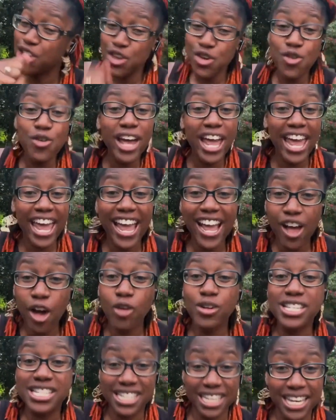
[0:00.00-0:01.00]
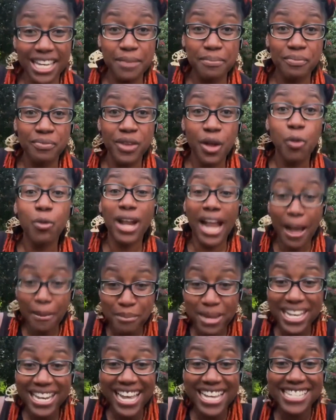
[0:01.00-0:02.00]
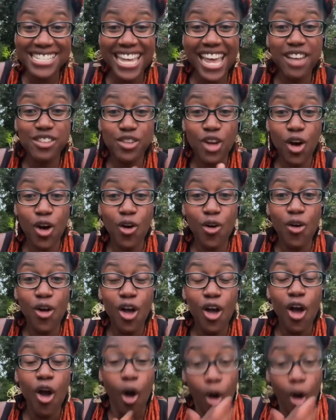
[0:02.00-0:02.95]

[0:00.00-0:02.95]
You can't go to sleep without meeting that sales goal,